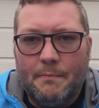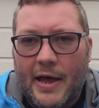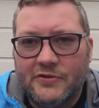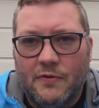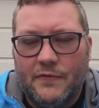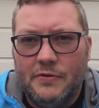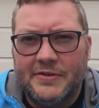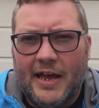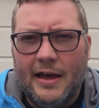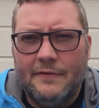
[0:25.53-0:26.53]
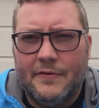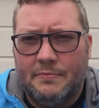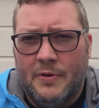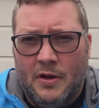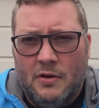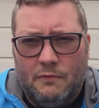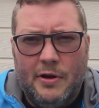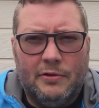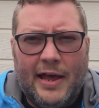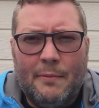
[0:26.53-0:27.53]
best review site for
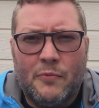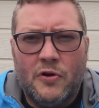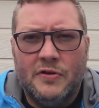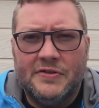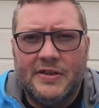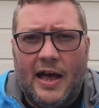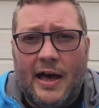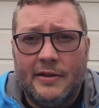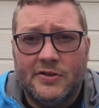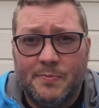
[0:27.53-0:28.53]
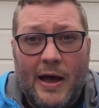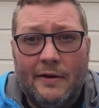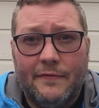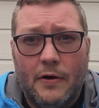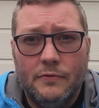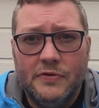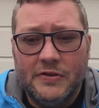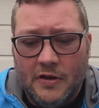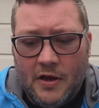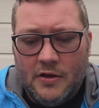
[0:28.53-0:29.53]
real cameras and smartphones.